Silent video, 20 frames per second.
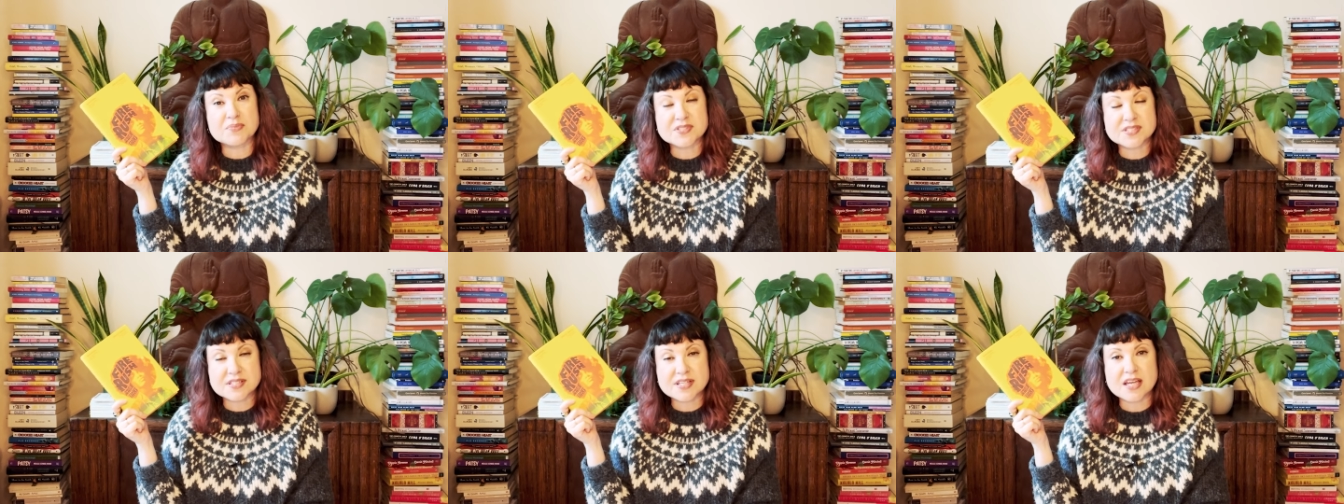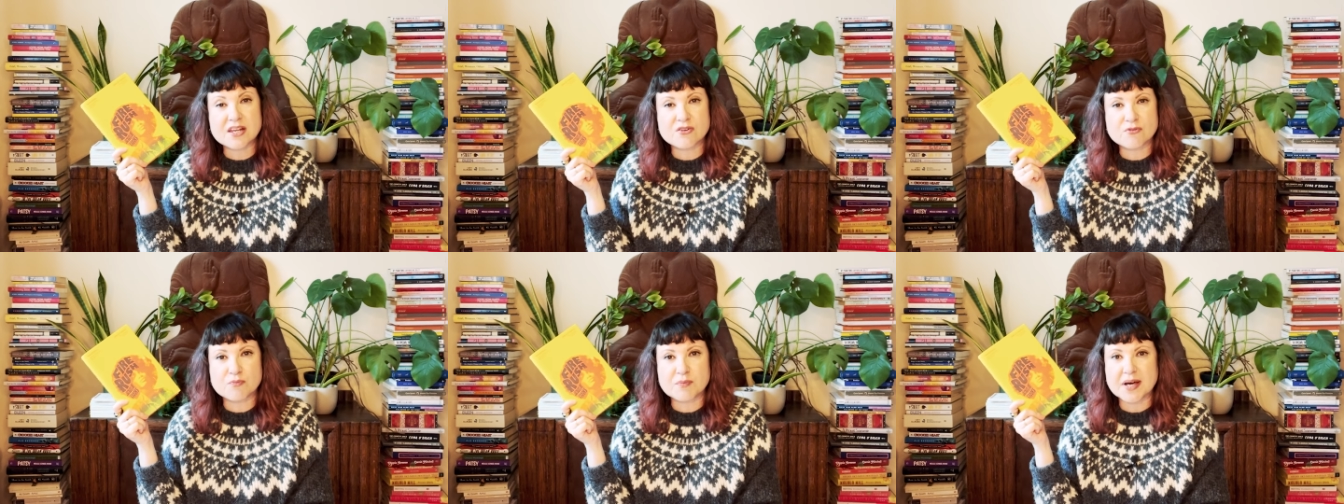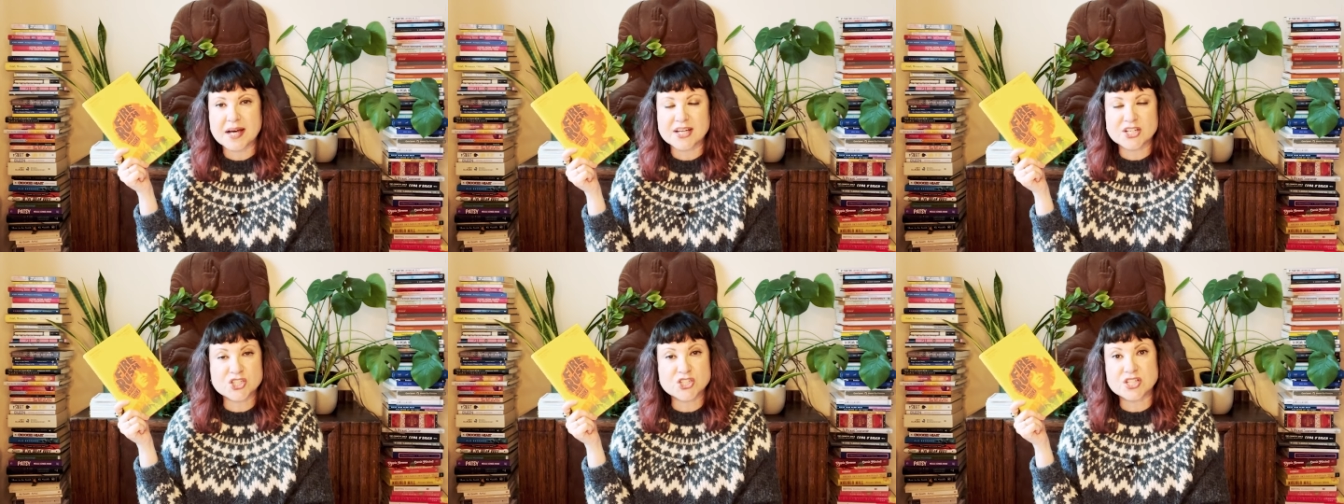state of
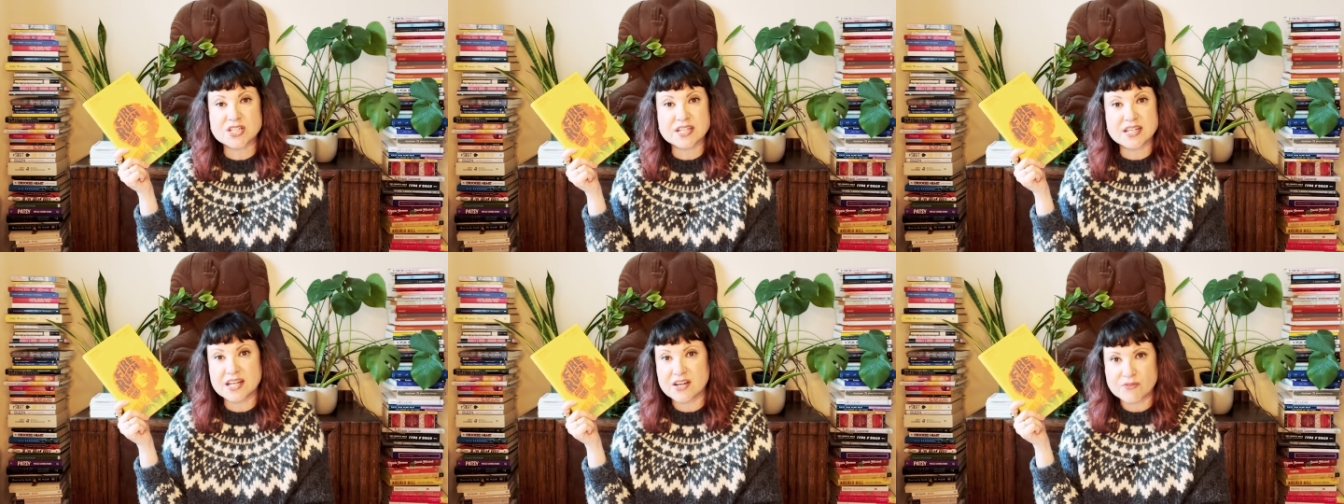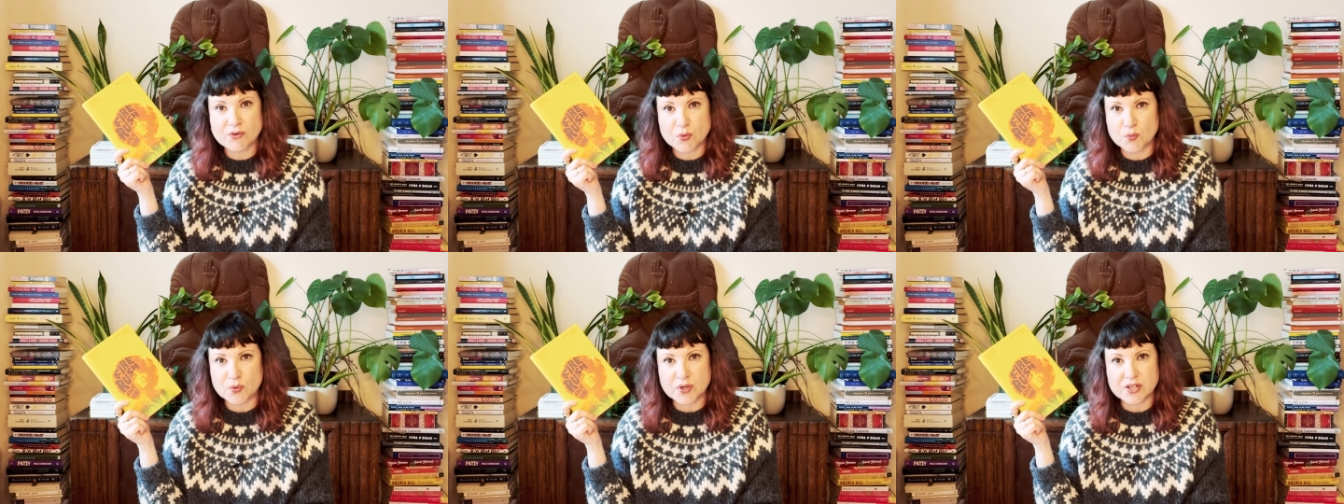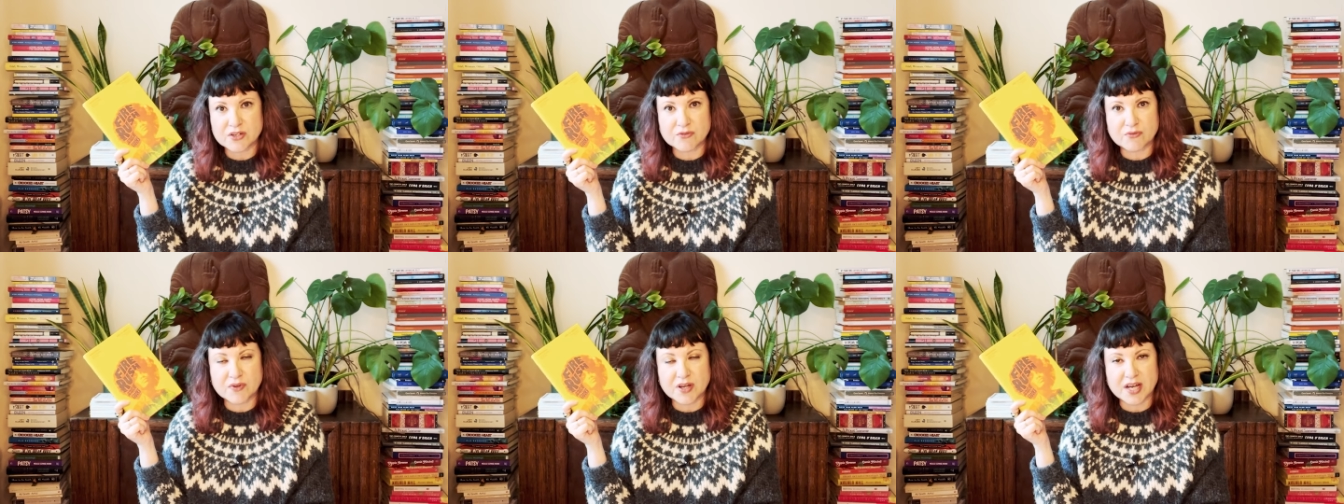mind she never would
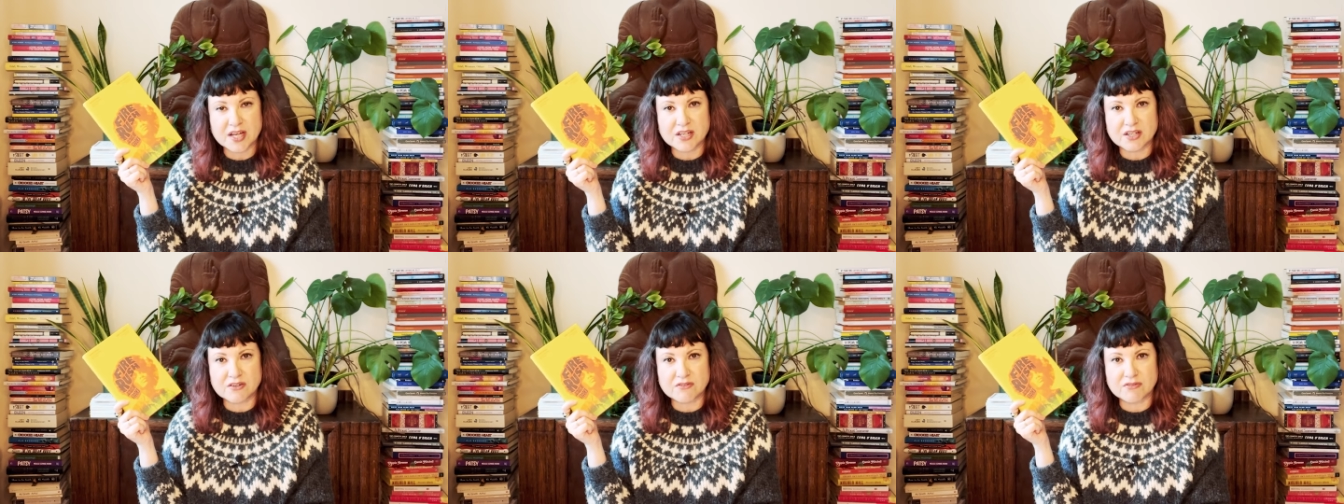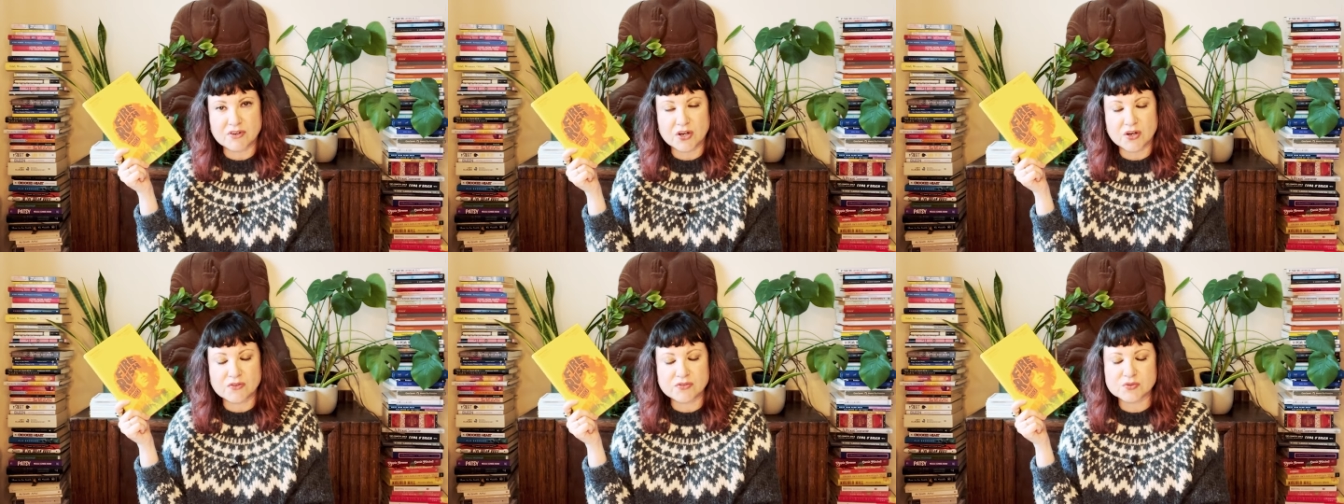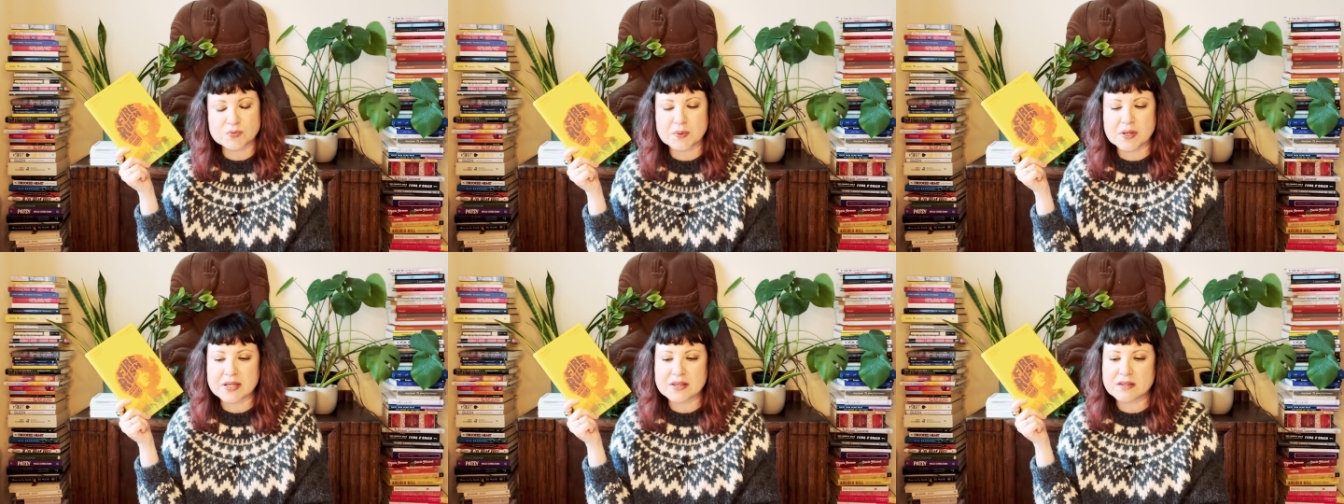have gotten involved
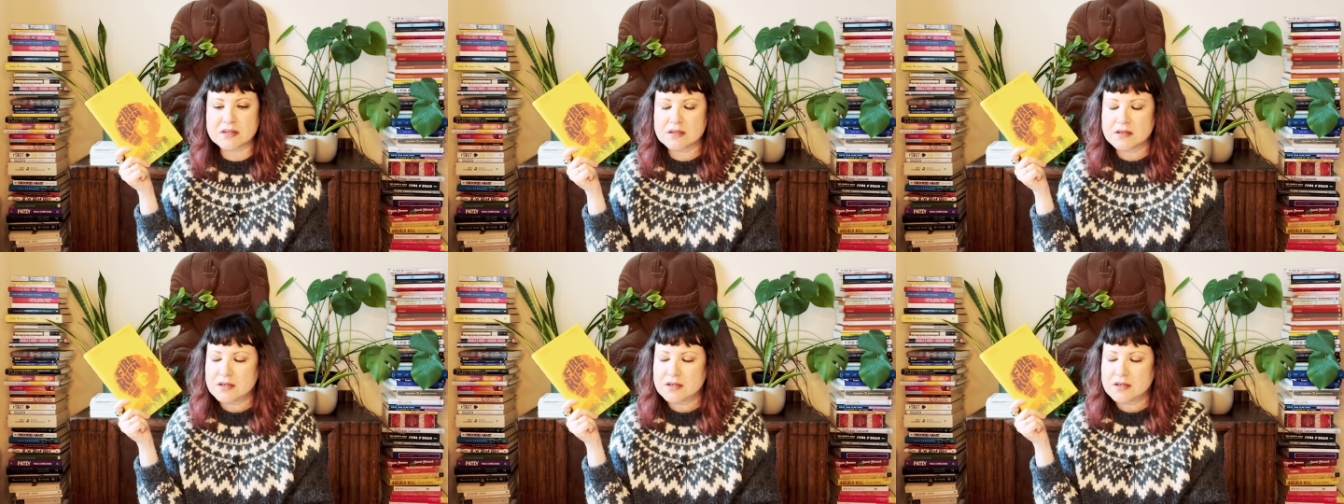with